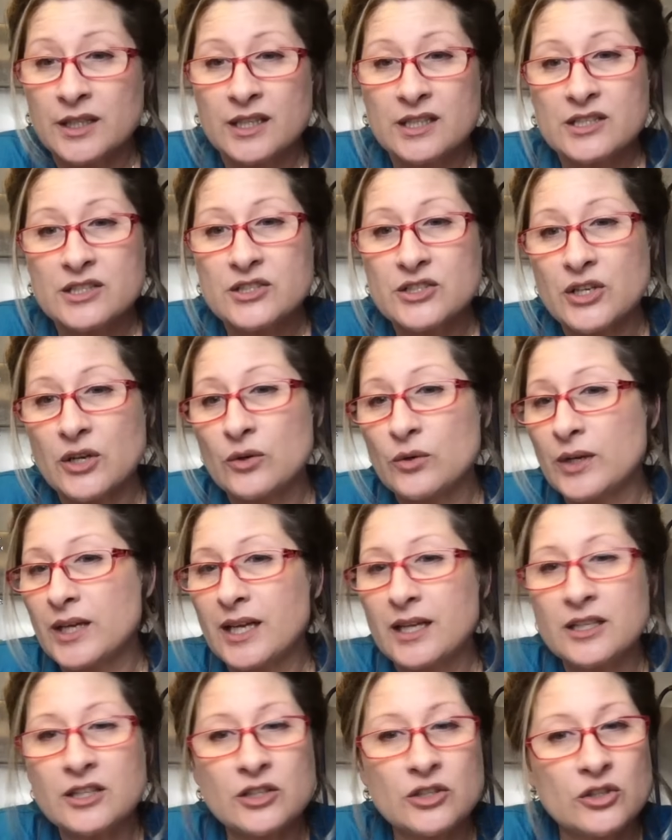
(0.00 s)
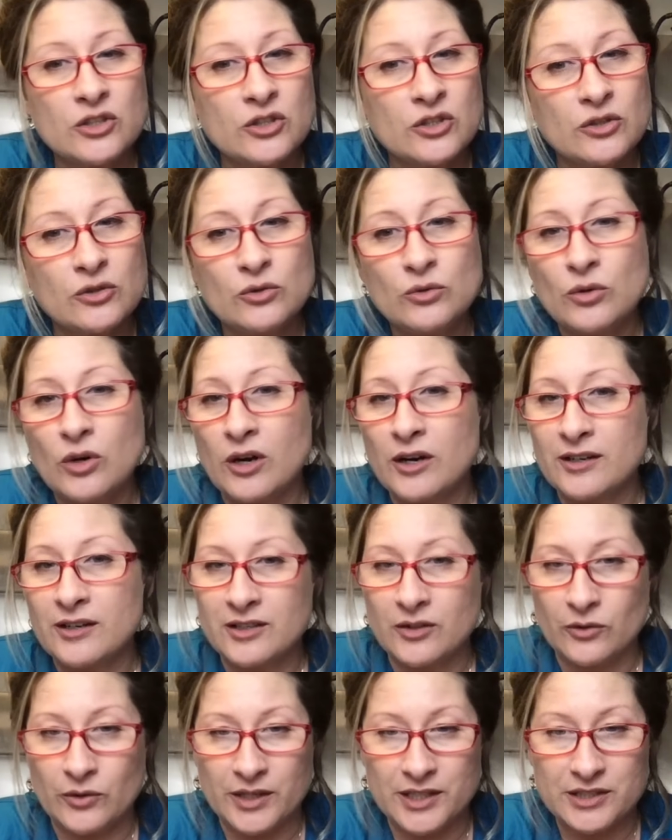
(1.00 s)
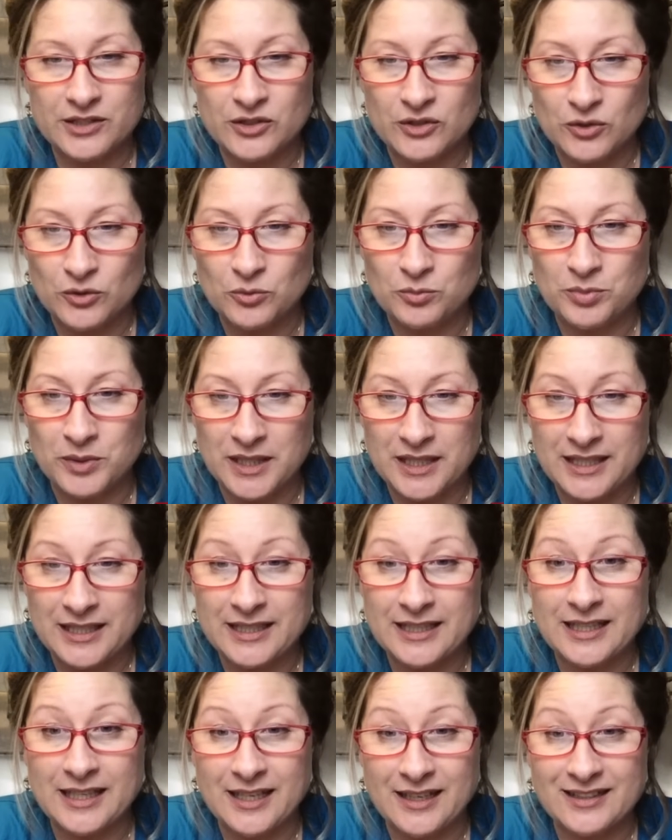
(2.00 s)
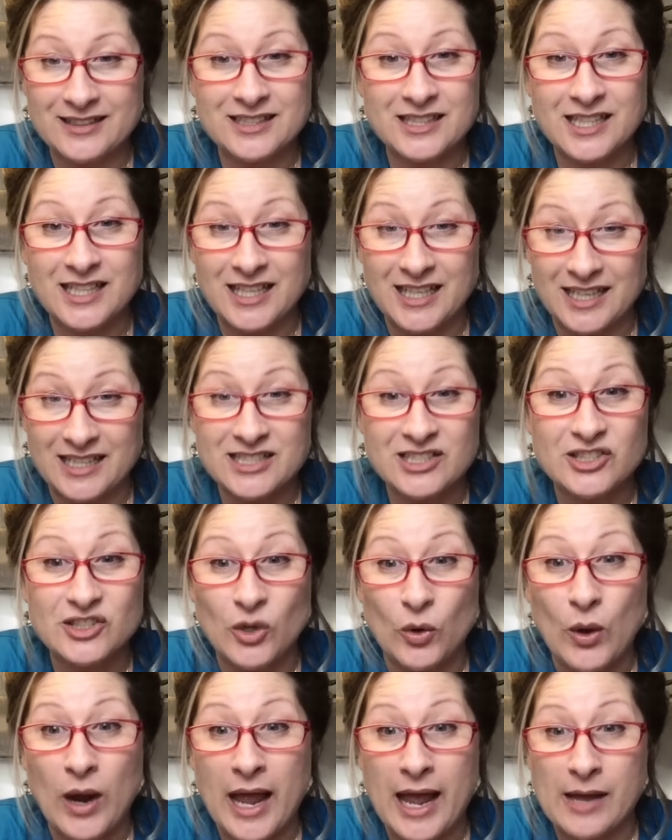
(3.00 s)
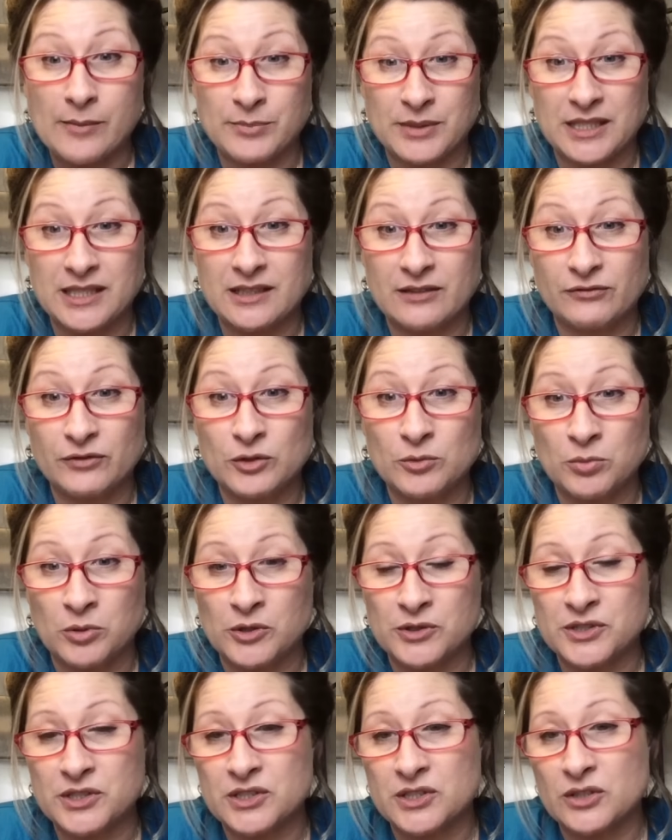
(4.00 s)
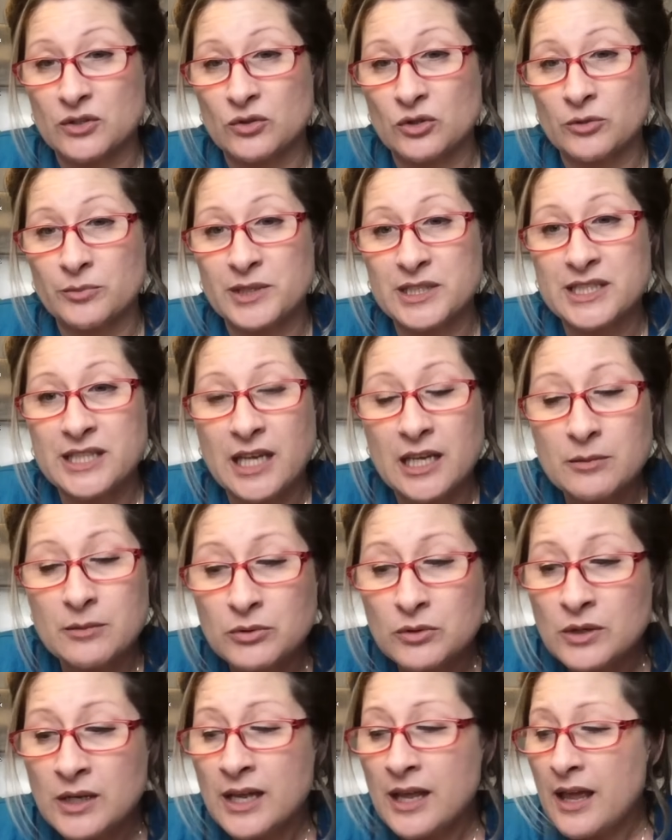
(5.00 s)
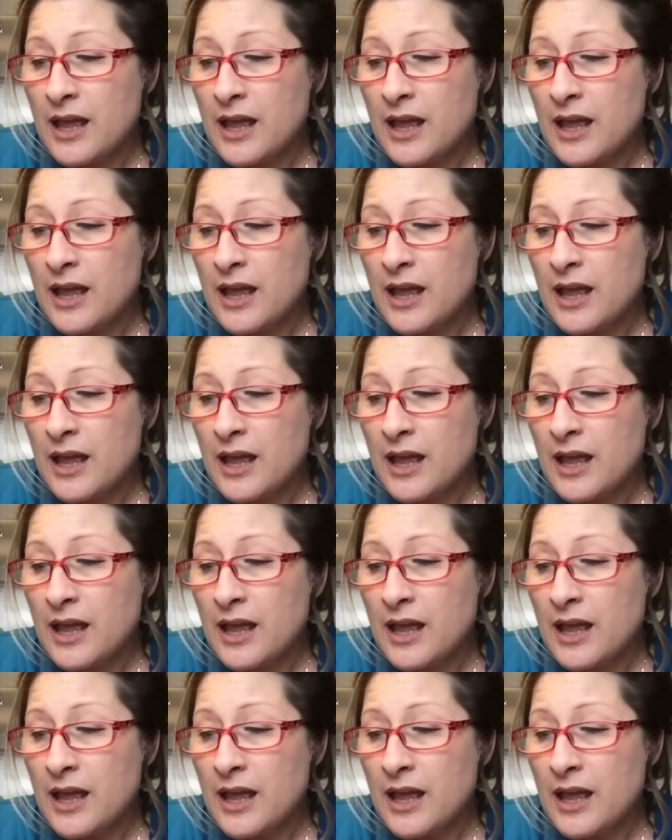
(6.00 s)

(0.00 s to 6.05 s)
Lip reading: So you are going to be so happy if you purchase a grooming table.